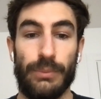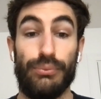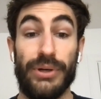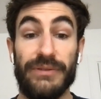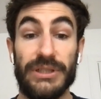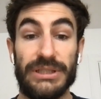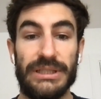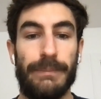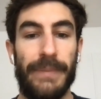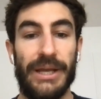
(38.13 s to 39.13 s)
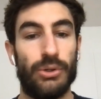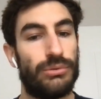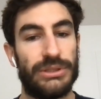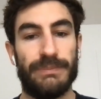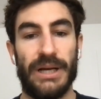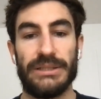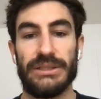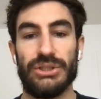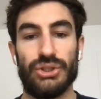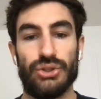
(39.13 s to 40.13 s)
Previously, manual
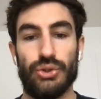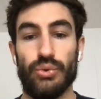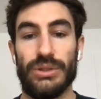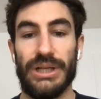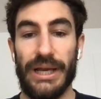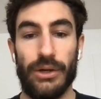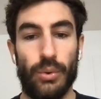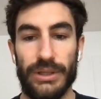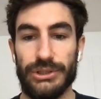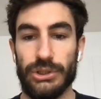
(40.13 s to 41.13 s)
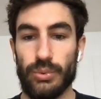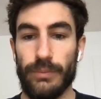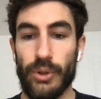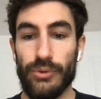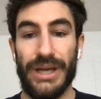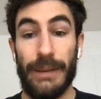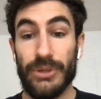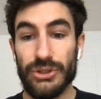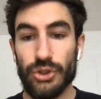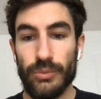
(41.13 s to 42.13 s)
responses to client questions were both time
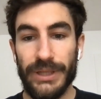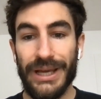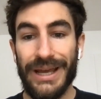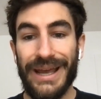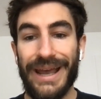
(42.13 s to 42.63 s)
consuming